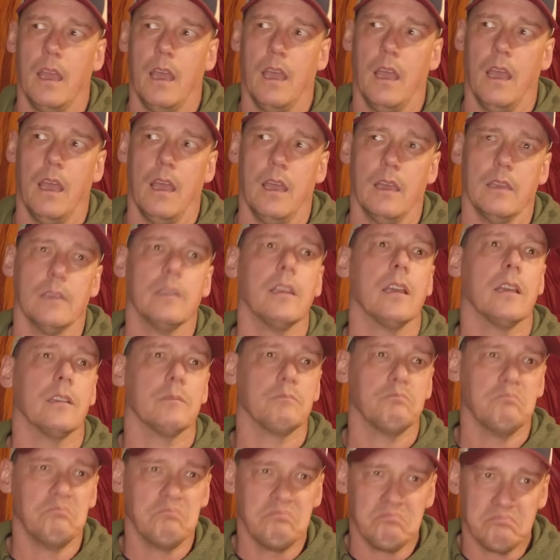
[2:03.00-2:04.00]
Uh,
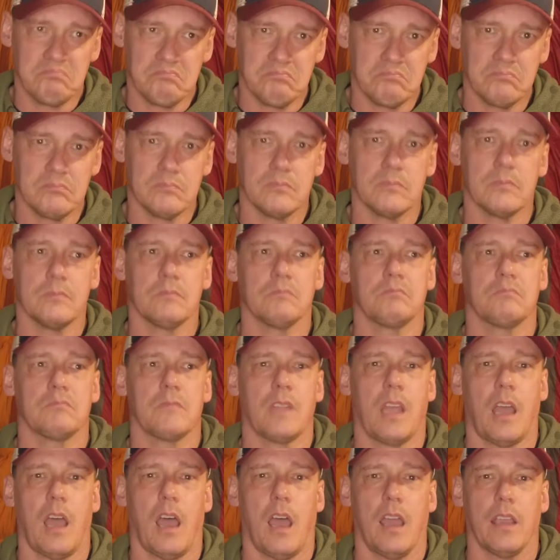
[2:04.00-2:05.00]

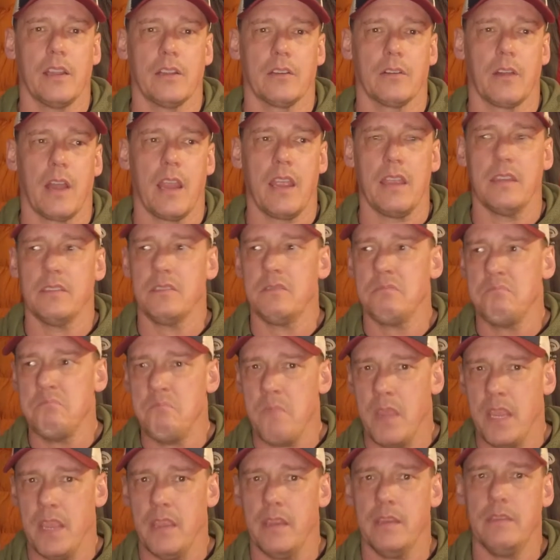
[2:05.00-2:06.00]
higher end,
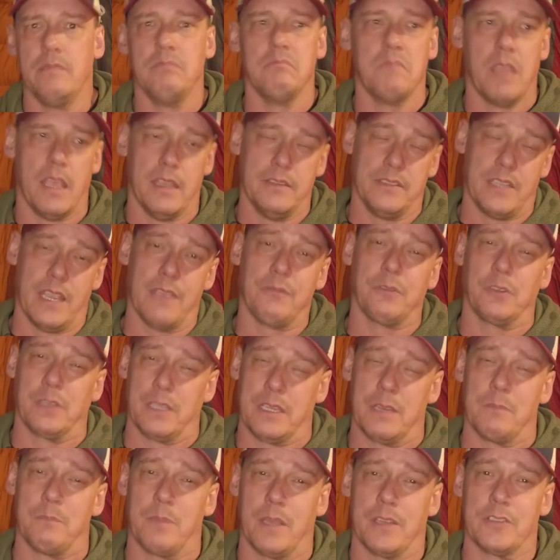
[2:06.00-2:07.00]
mid, and
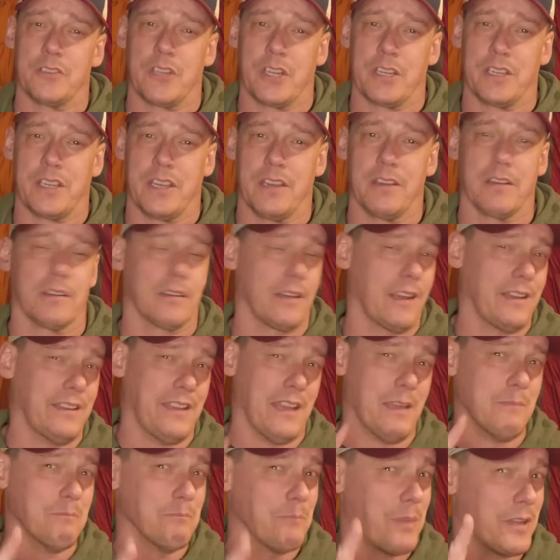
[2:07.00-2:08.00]
definitely a budget gear.
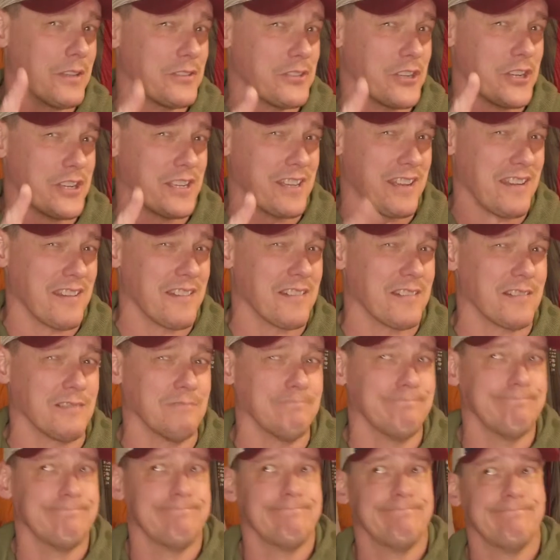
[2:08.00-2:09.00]
And that budget
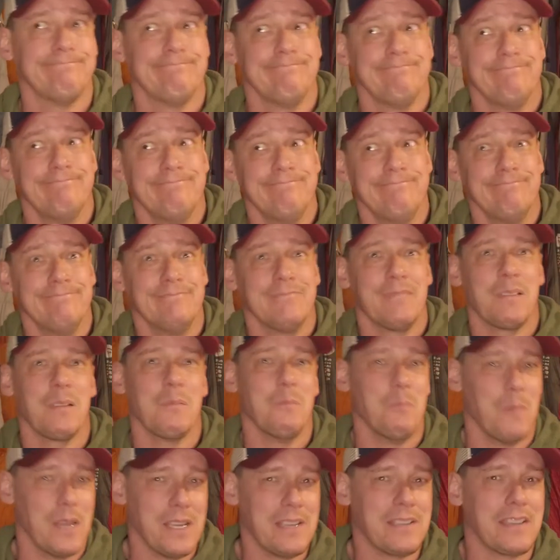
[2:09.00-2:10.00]
gear
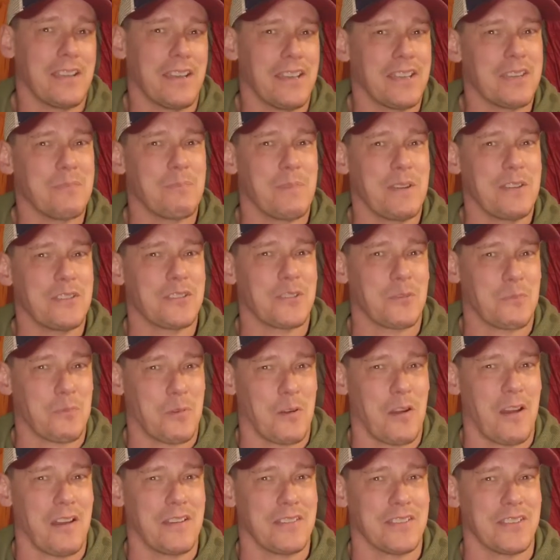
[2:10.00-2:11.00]
might kind of be
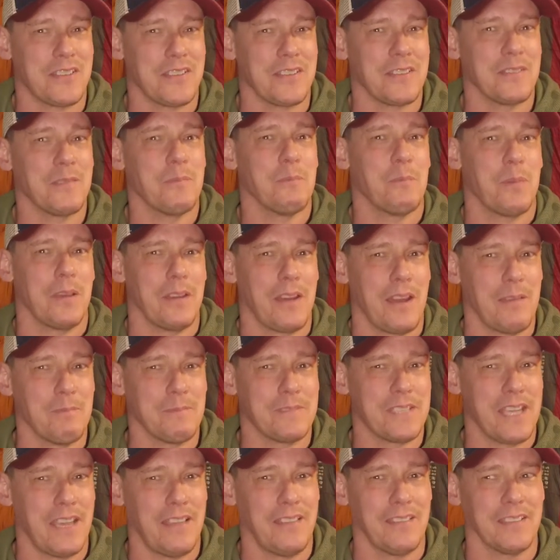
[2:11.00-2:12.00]
surprising, but
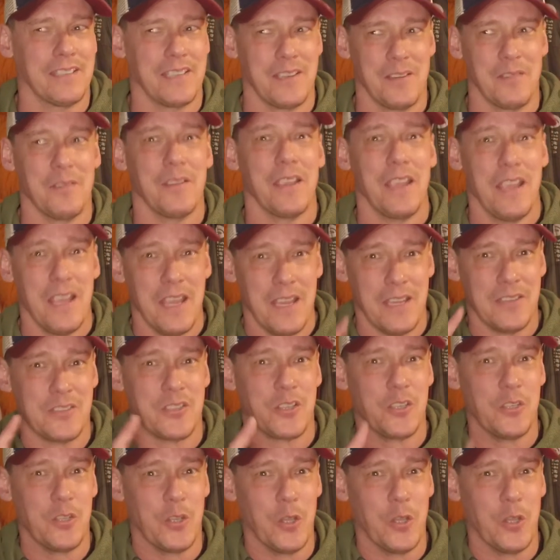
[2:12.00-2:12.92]
I'm telling you, it's